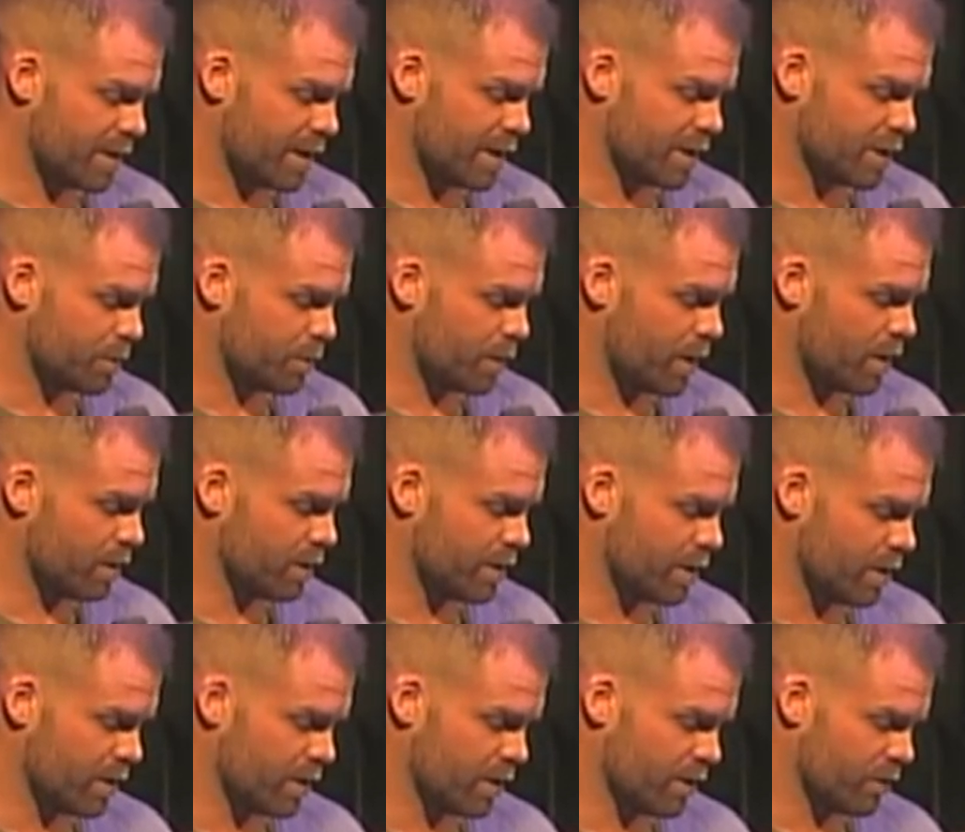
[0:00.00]
and it spiraled
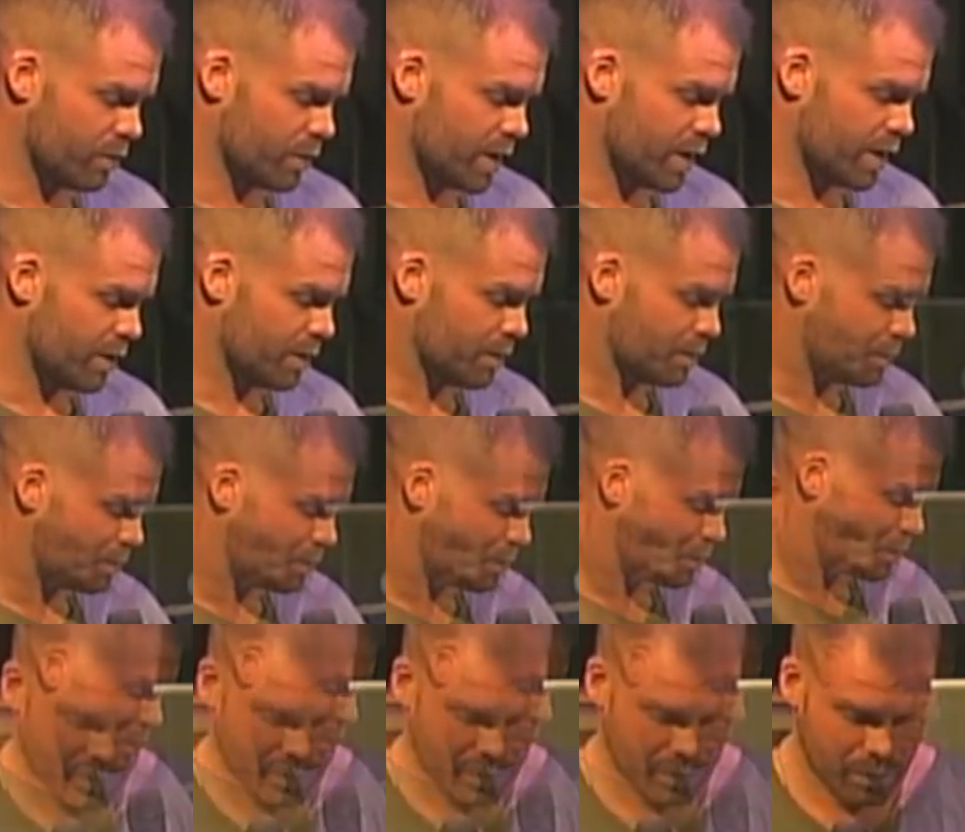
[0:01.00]
downhill from there.
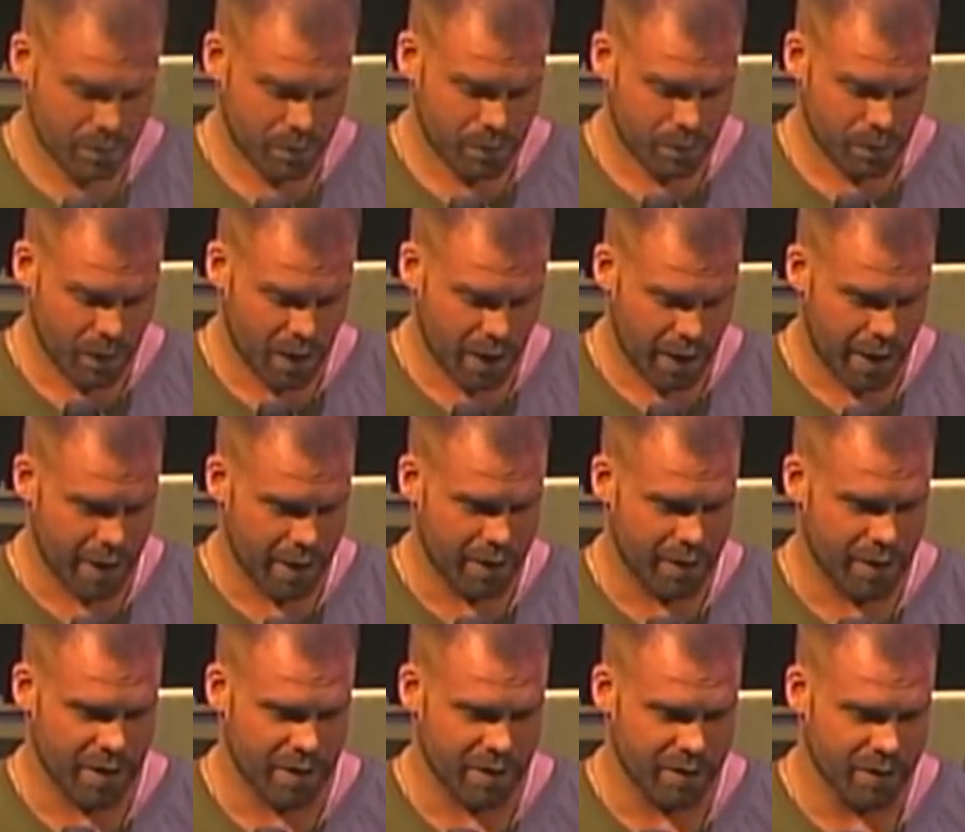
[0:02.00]
And
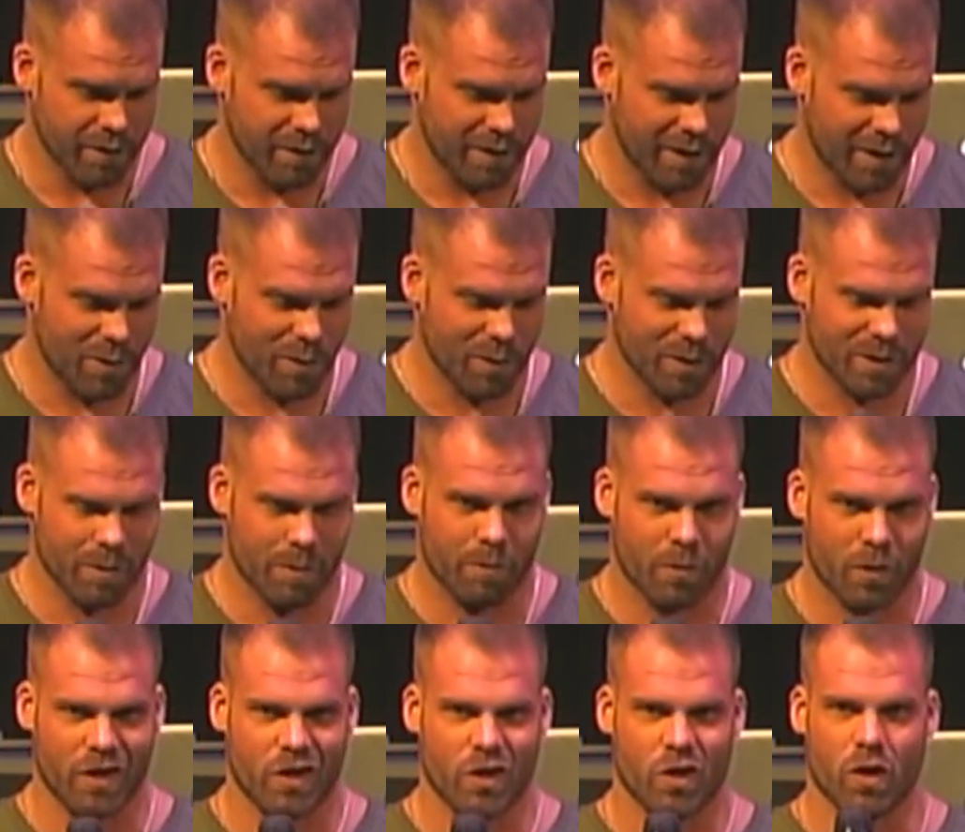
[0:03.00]
it was a
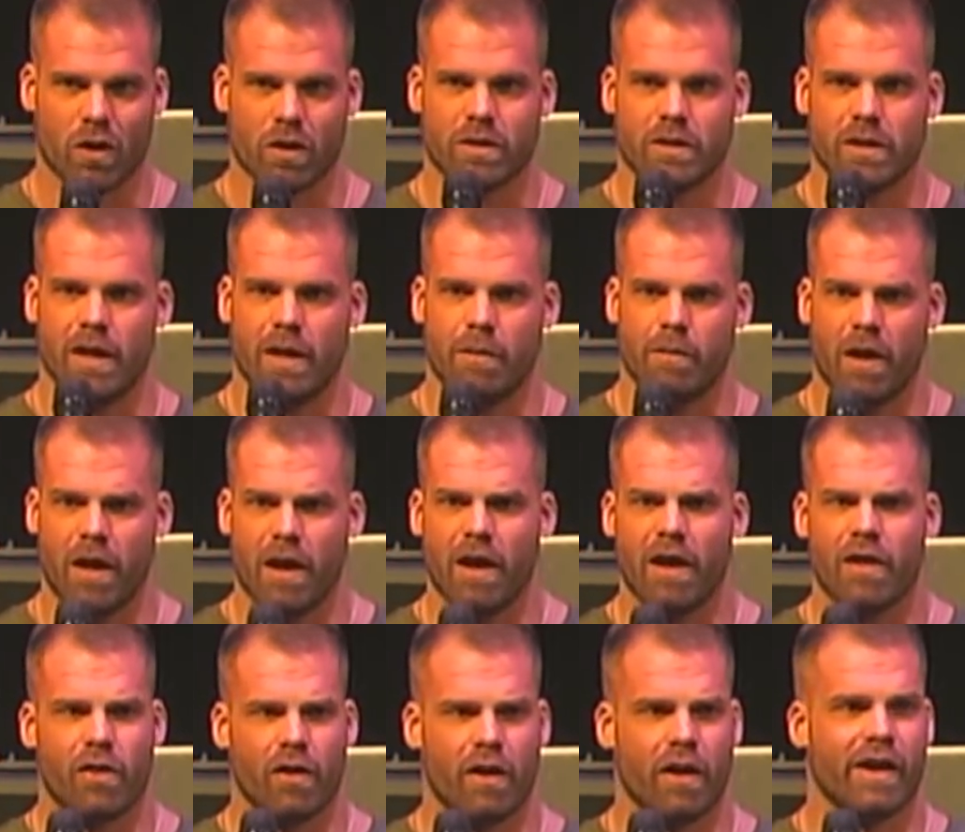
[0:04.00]
pretty dark time, and I
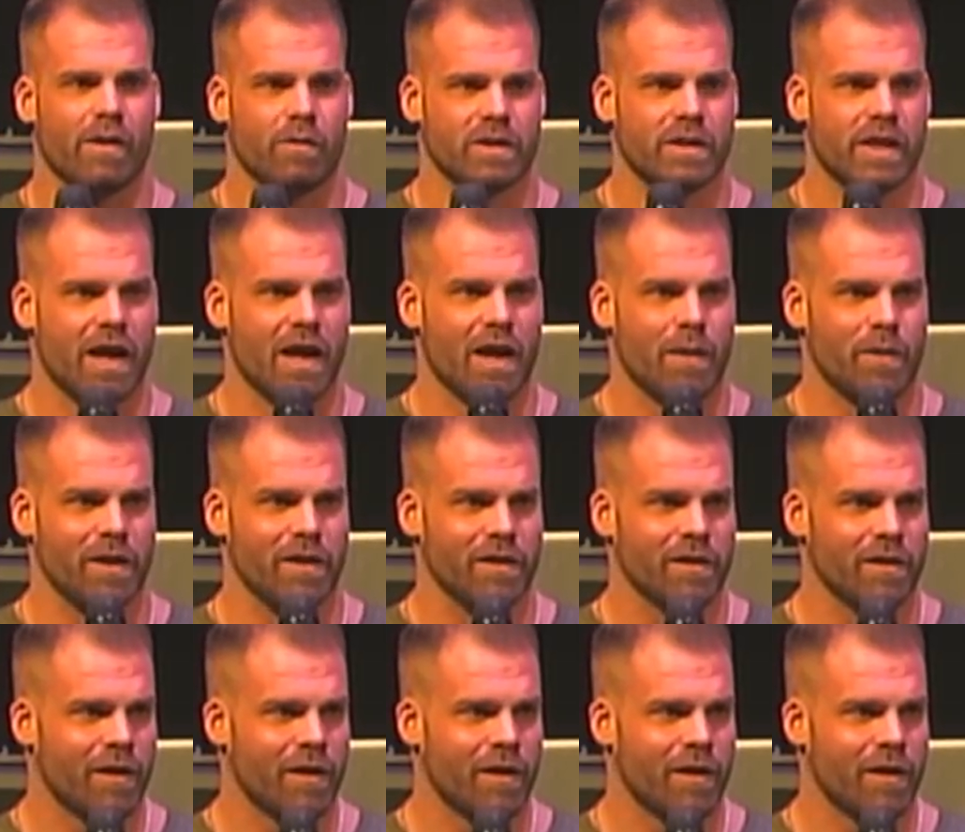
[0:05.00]
thought I was happy.